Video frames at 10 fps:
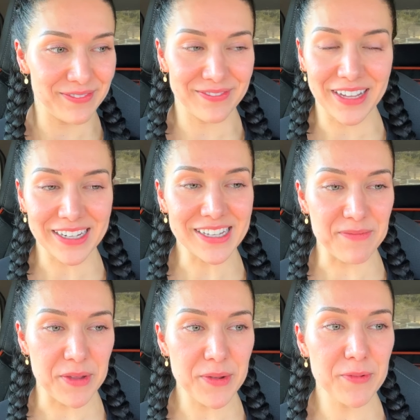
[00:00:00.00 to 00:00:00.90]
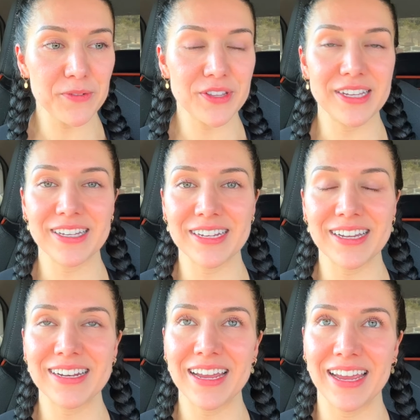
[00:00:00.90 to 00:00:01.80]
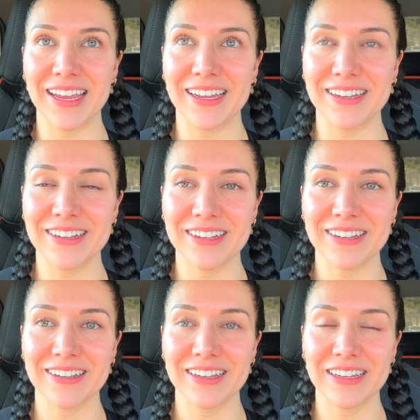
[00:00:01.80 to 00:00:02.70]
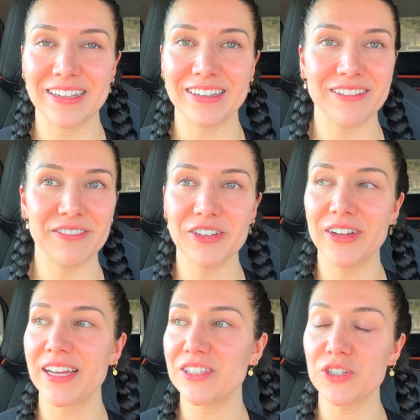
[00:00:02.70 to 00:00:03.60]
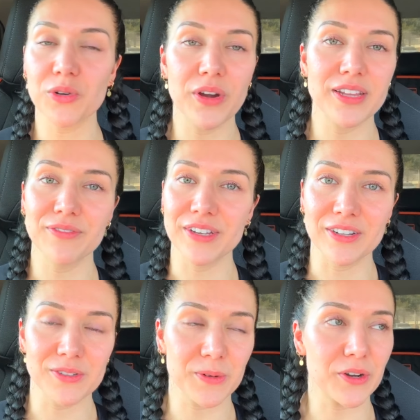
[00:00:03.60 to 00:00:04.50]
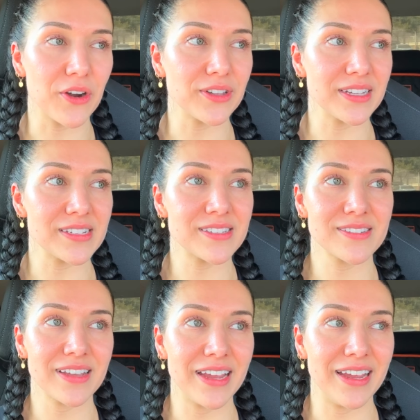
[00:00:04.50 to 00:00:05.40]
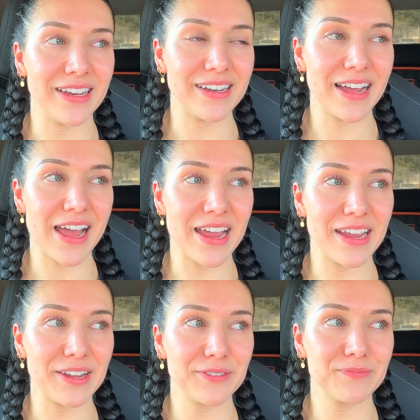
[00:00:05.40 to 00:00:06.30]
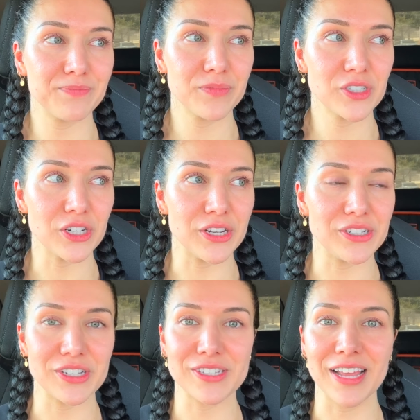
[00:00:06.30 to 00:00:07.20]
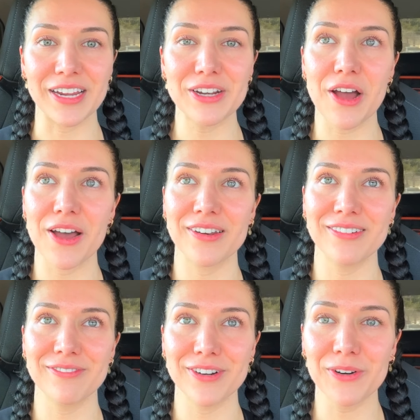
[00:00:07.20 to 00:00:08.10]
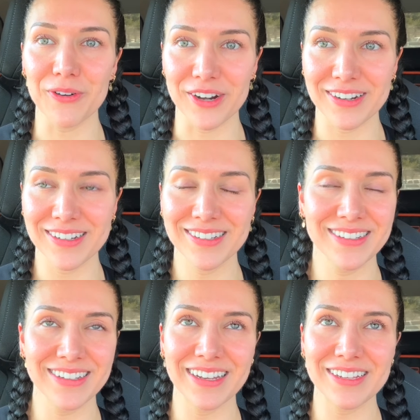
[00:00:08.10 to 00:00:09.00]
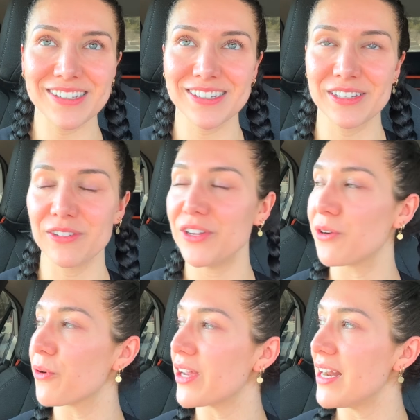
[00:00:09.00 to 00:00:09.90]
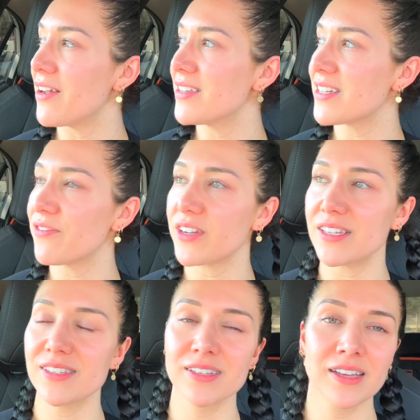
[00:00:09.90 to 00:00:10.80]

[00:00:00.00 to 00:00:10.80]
like I said, maybe I'm overthinking it, and you guys enjoy the videos regardless. And I shouldn't just like not record us, working out and stuff, because